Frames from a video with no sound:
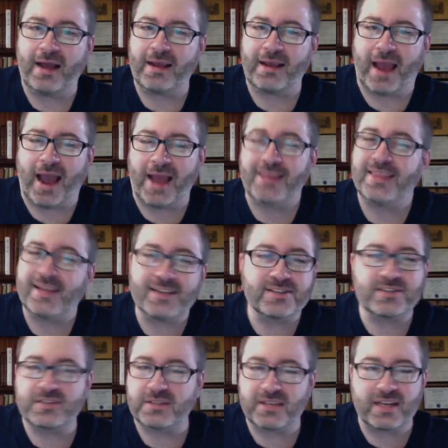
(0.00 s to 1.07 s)
I think
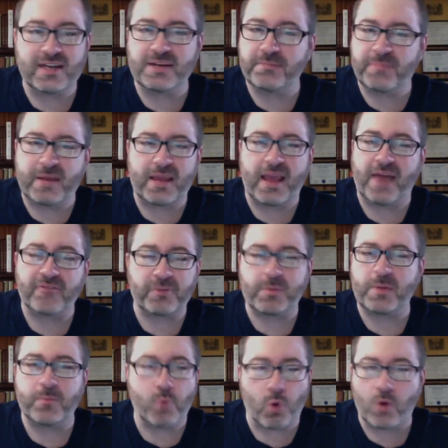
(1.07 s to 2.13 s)
it's going to have to
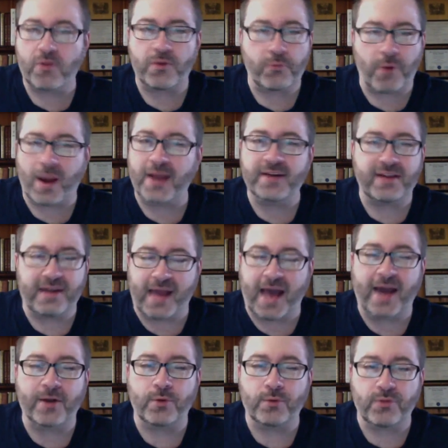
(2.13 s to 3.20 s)
be more than Ryan
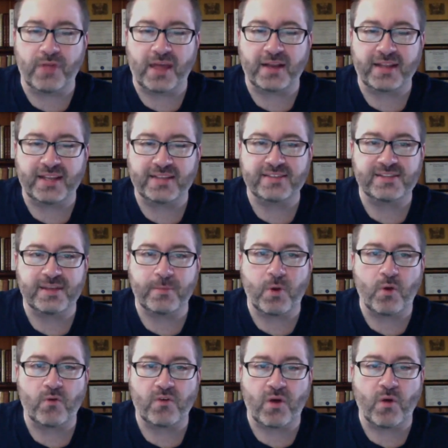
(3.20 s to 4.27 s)
Donato that gets them
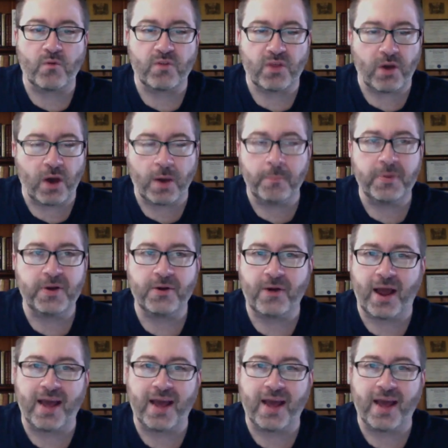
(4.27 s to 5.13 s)
over the hump here.